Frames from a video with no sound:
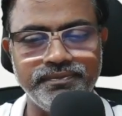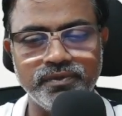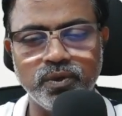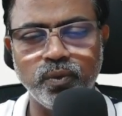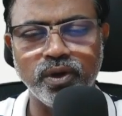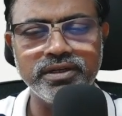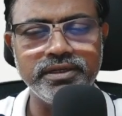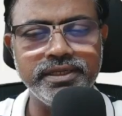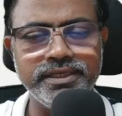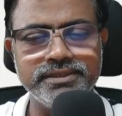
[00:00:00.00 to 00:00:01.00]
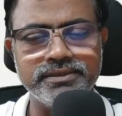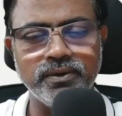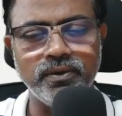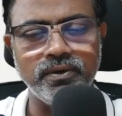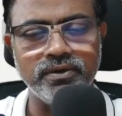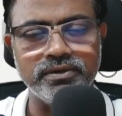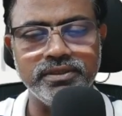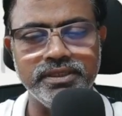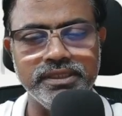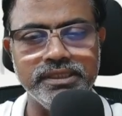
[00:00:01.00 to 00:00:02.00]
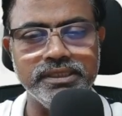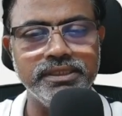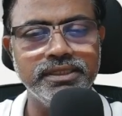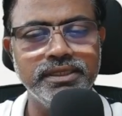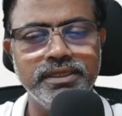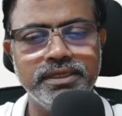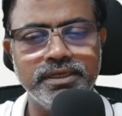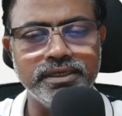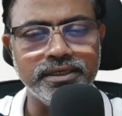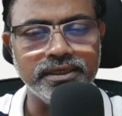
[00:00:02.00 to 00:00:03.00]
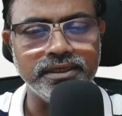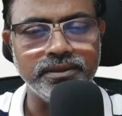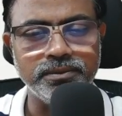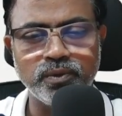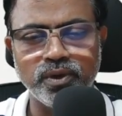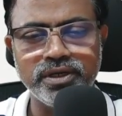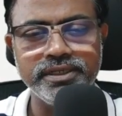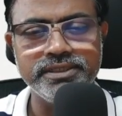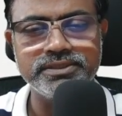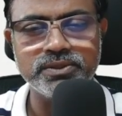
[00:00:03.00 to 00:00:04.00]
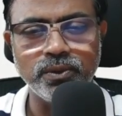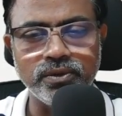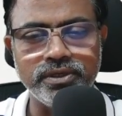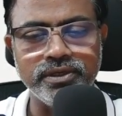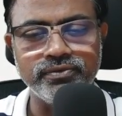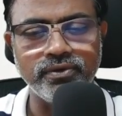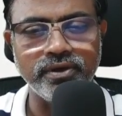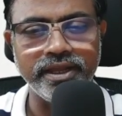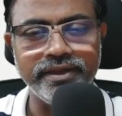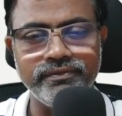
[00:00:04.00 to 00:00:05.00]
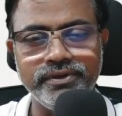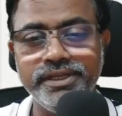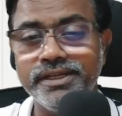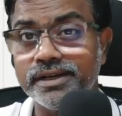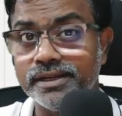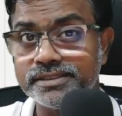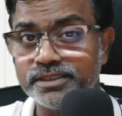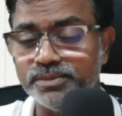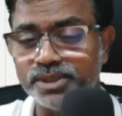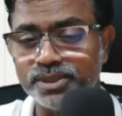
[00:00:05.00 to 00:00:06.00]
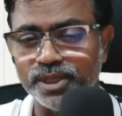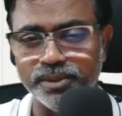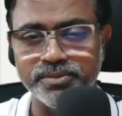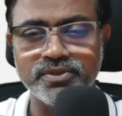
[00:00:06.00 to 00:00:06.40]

quantities or the quantities sold for every customer type.